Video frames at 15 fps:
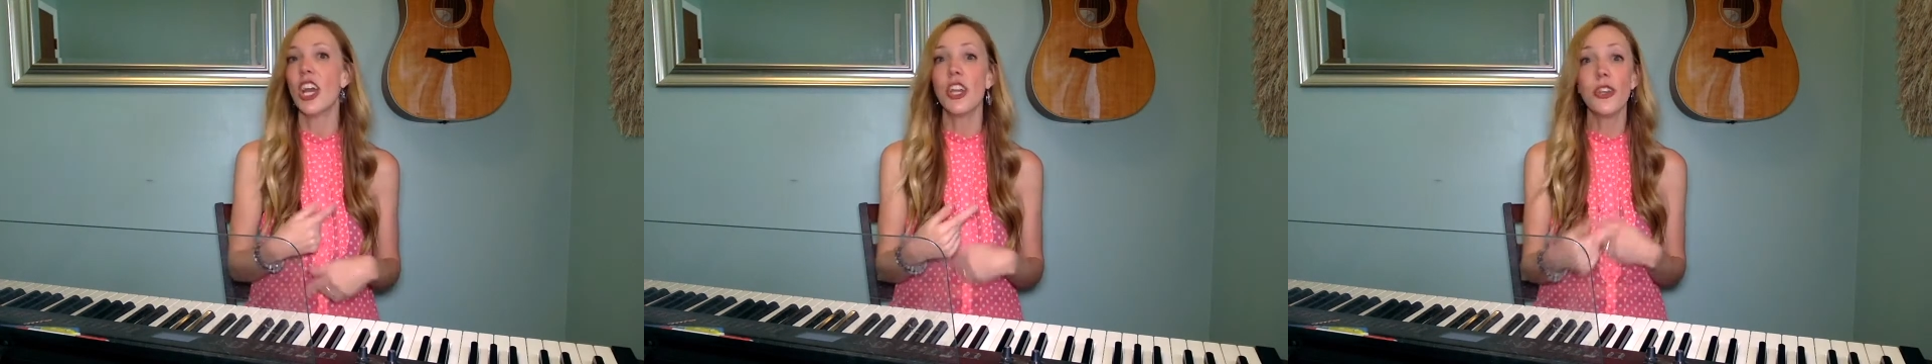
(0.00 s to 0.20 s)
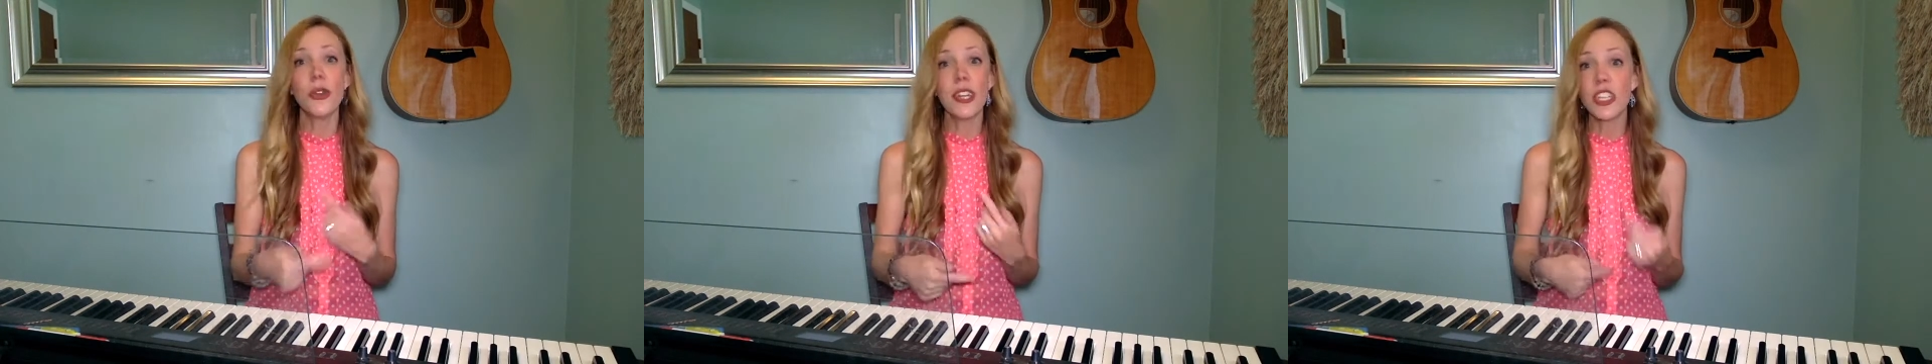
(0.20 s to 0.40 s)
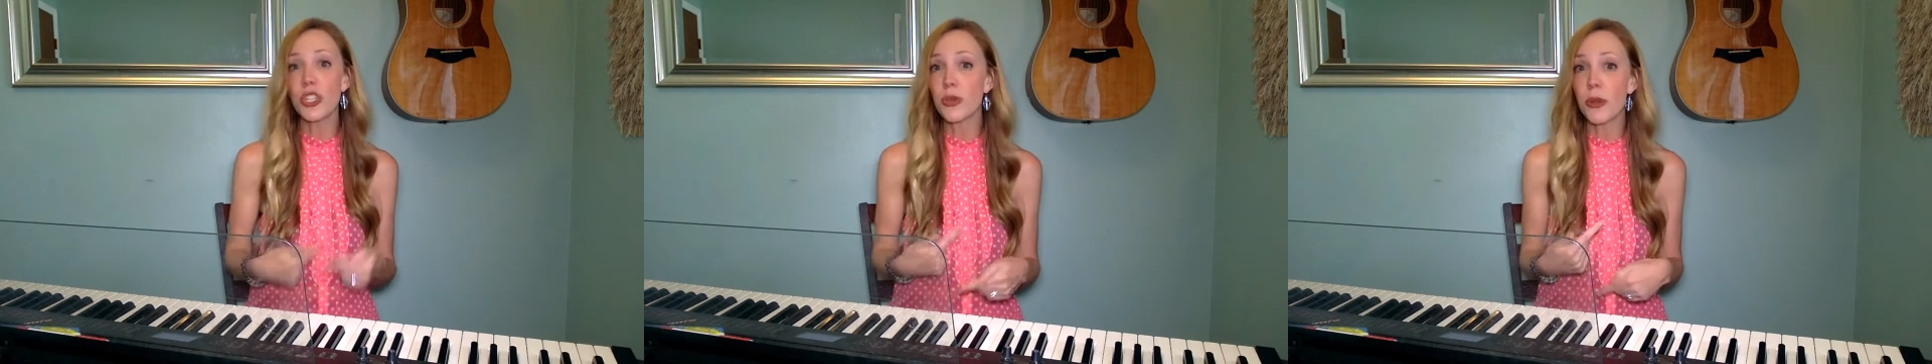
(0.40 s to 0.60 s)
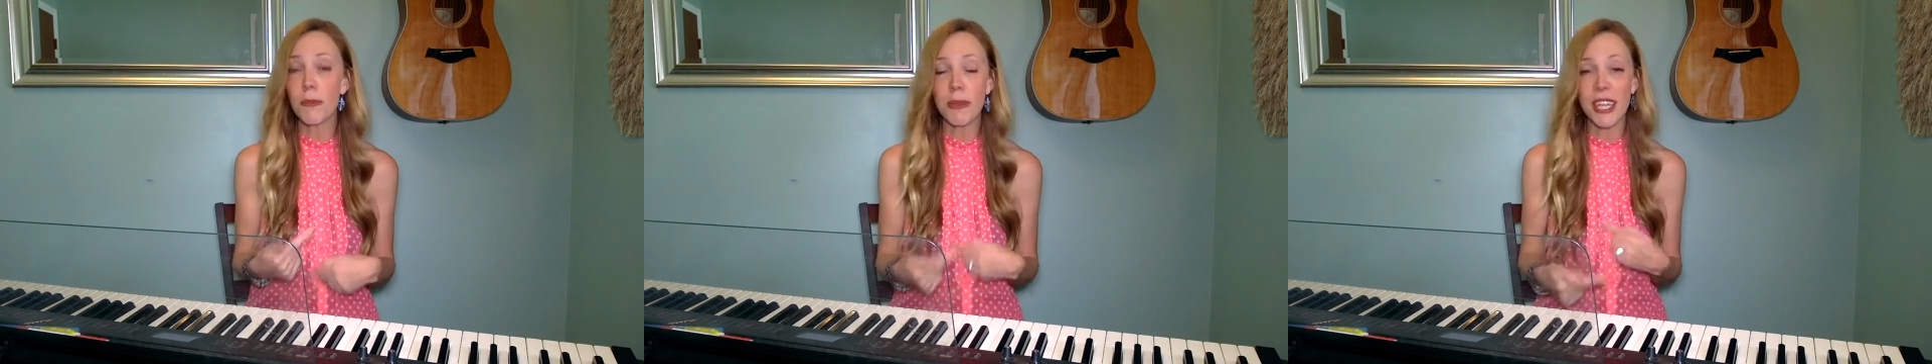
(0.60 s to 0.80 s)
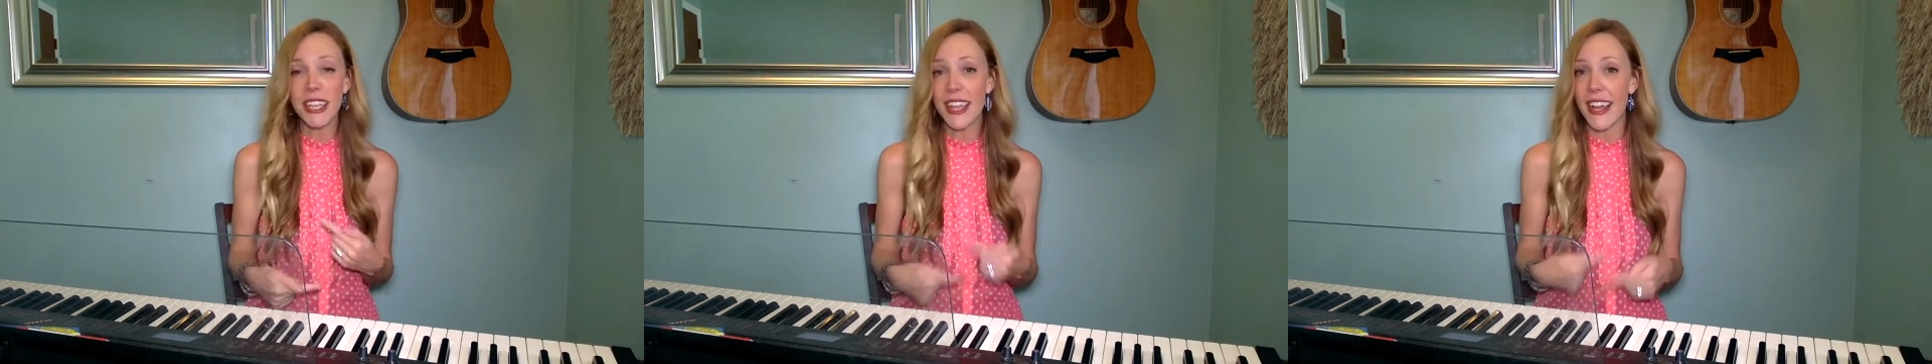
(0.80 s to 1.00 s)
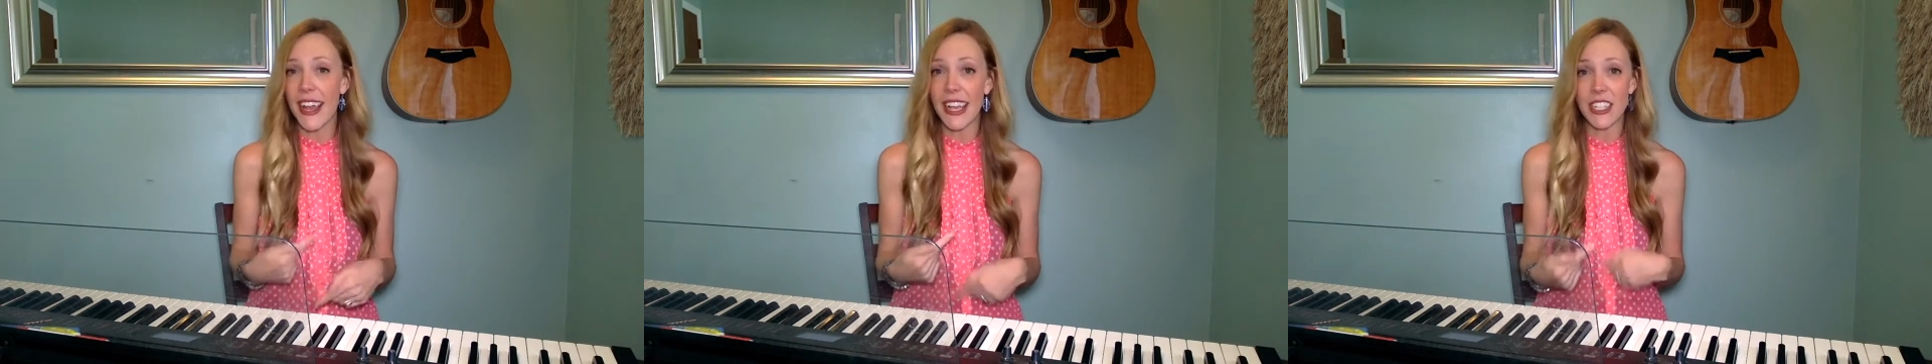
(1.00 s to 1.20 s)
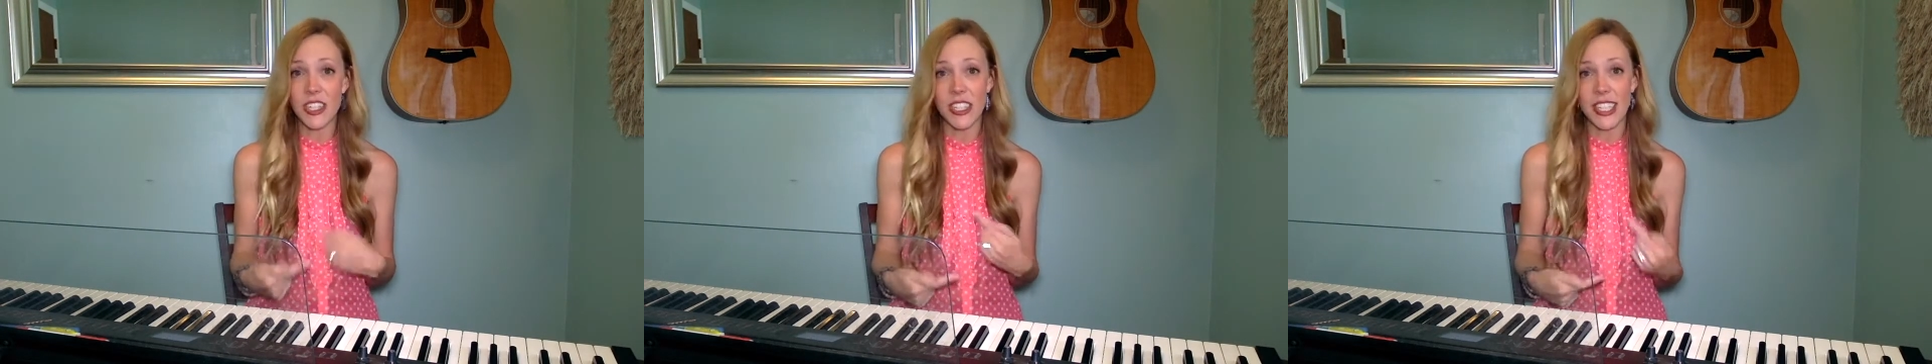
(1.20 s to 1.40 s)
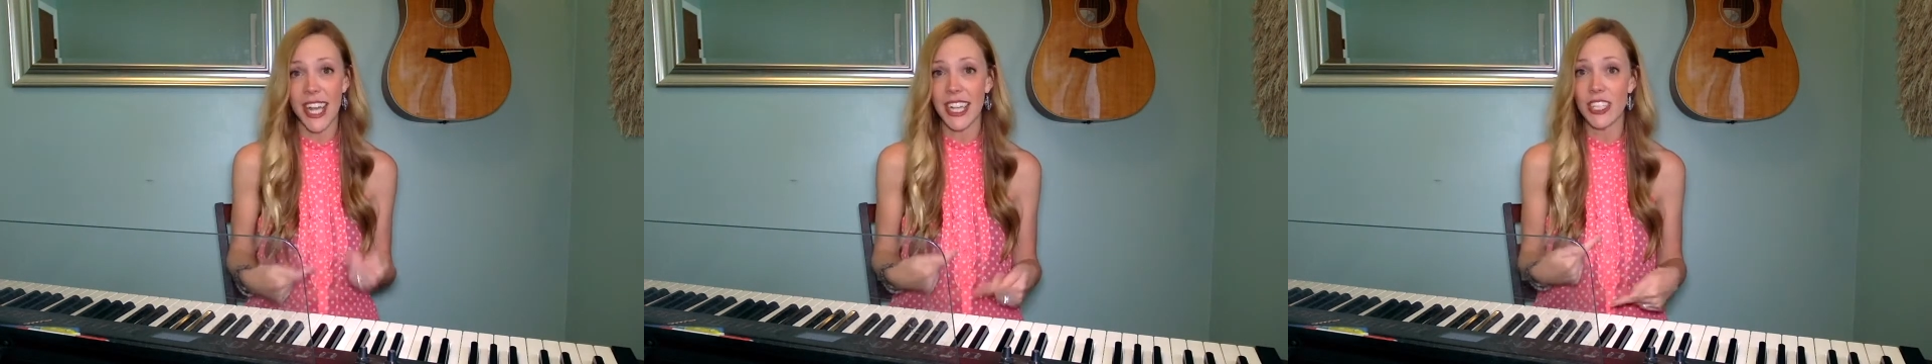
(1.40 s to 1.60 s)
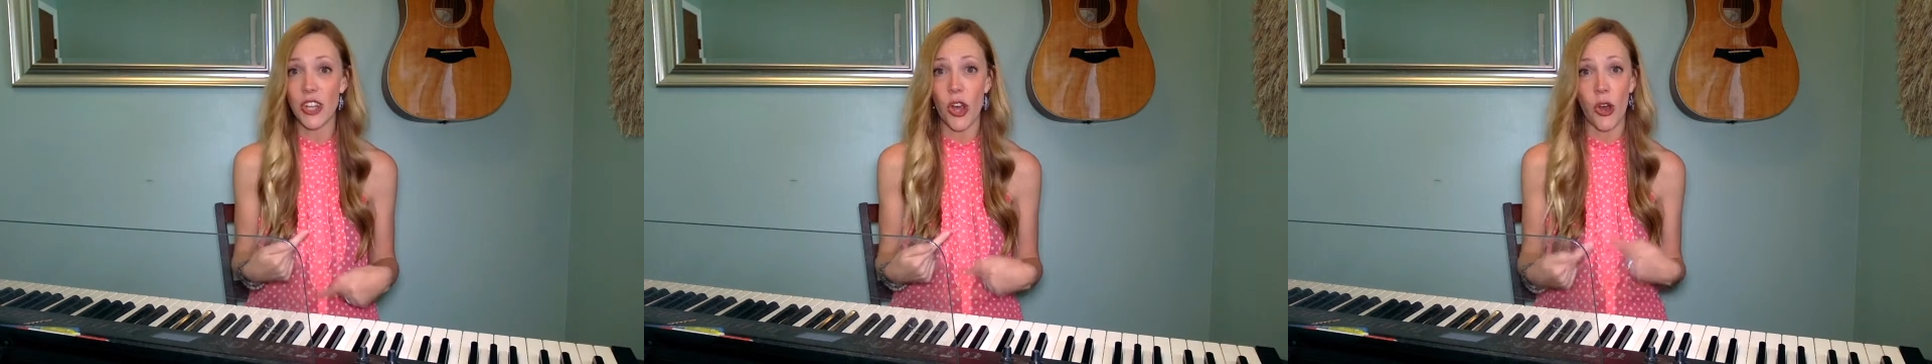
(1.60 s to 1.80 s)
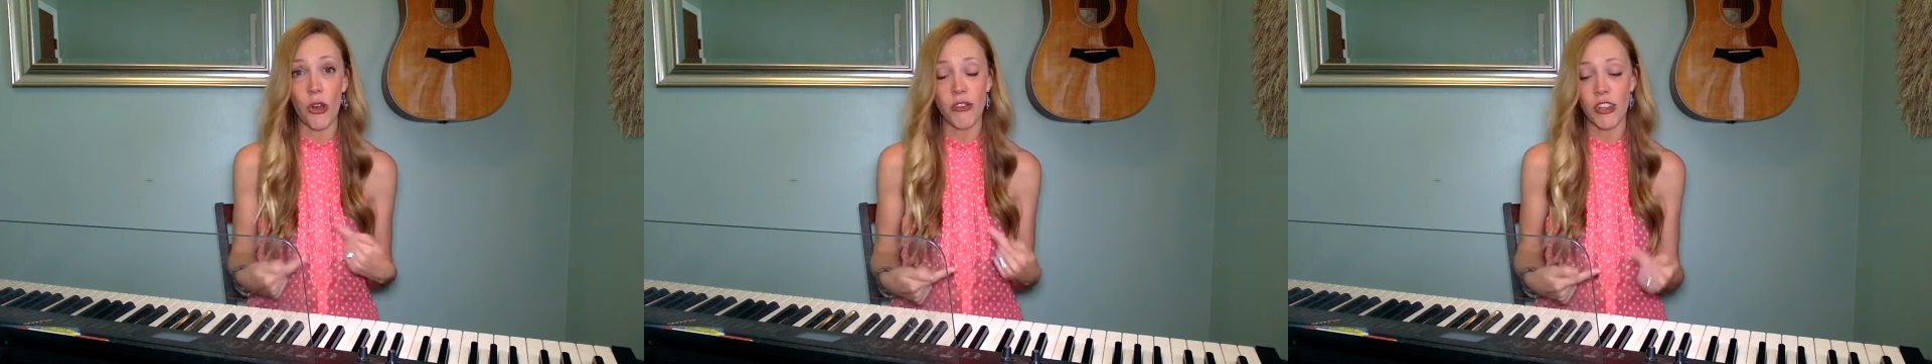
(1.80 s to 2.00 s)
You can just repeat that exercise
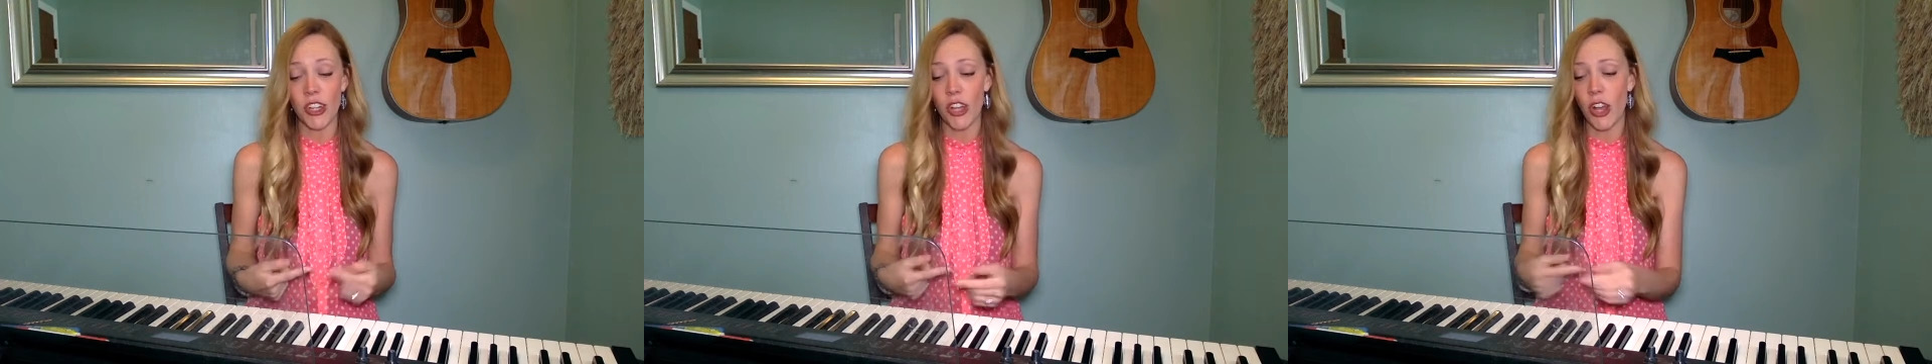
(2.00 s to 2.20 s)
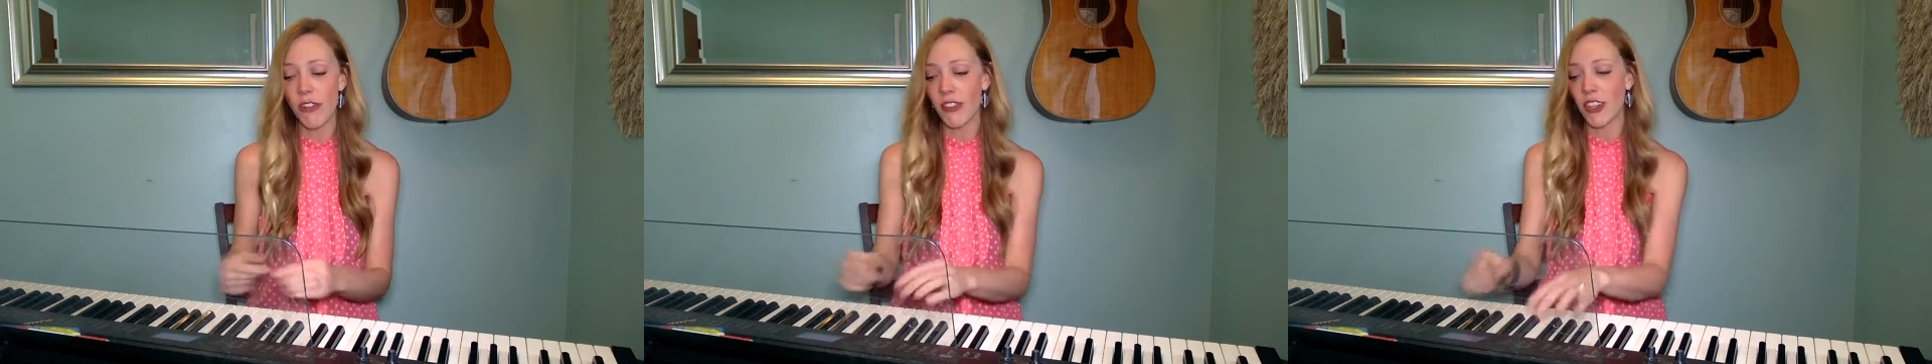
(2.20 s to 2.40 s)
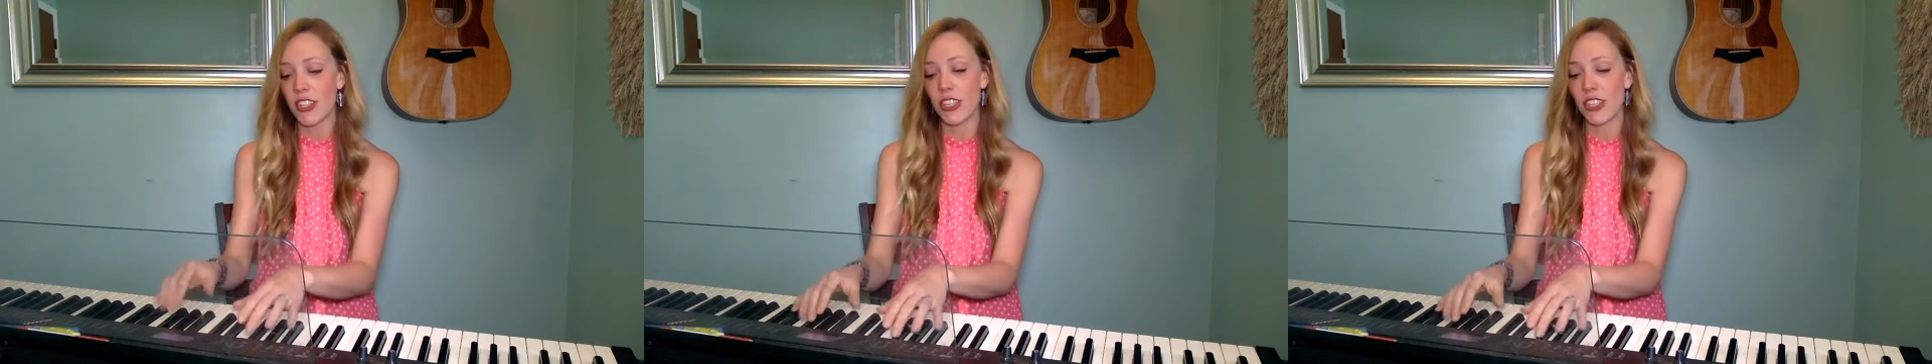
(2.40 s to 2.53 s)
over and over.